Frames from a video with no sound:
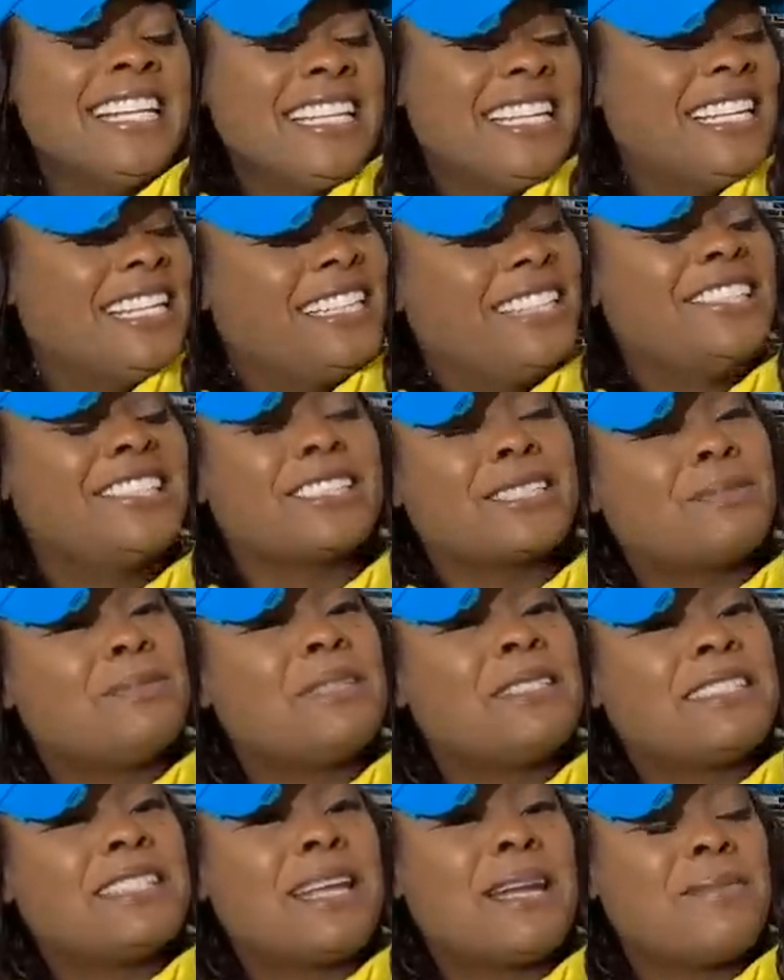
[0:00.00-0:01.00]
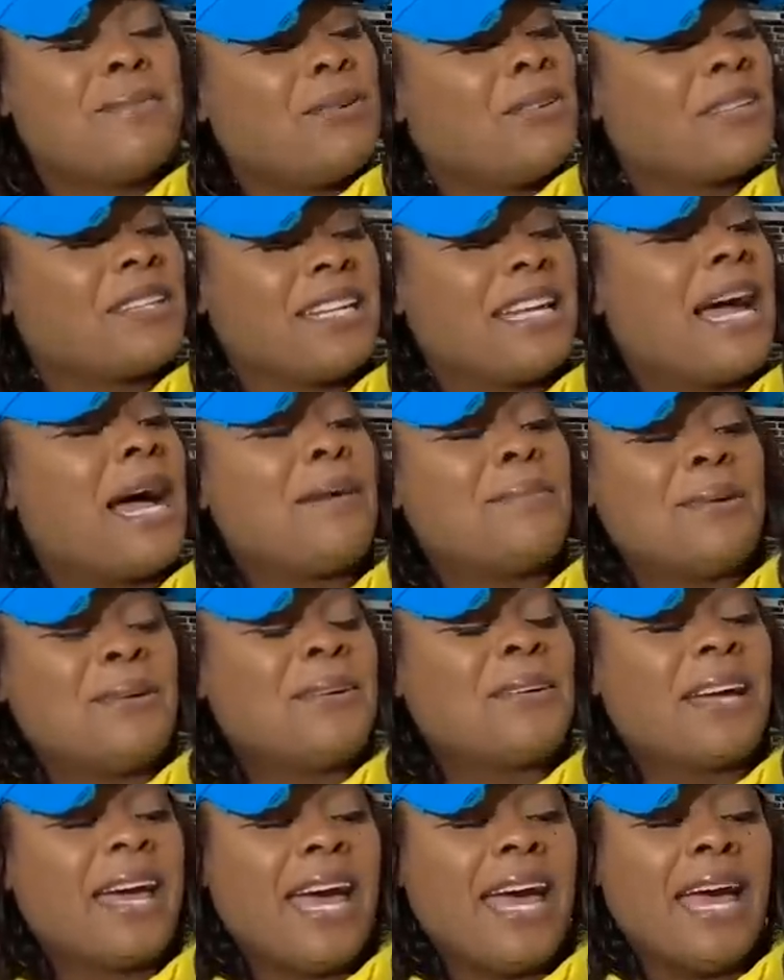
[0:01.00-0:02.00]
looks presentable, then I'm
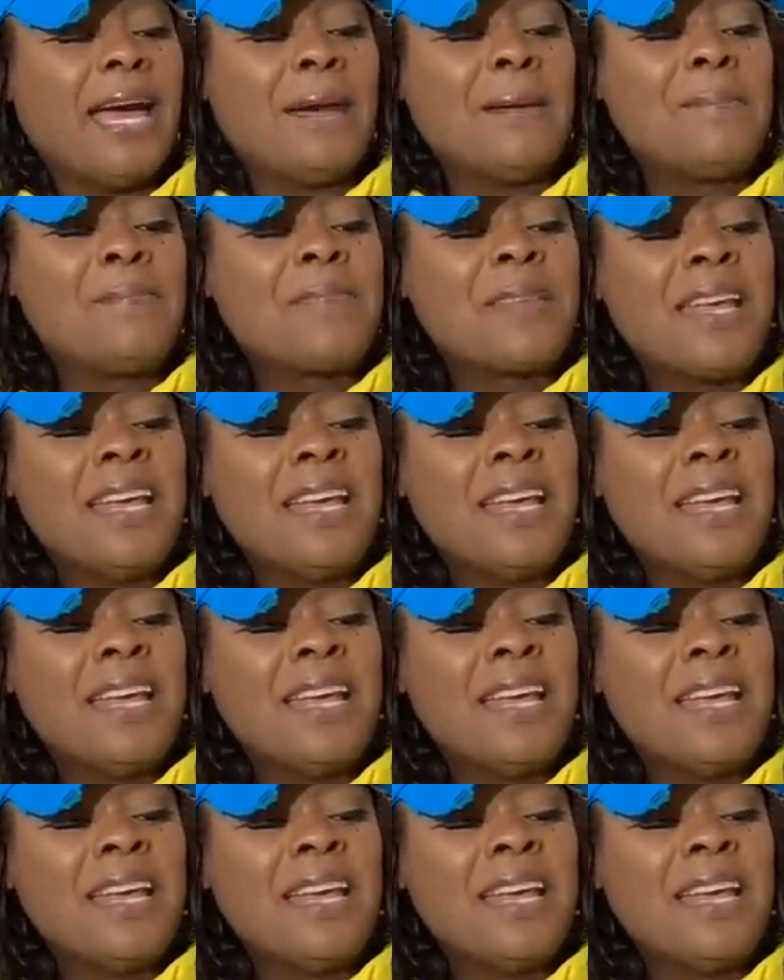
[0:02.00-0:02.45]
okay.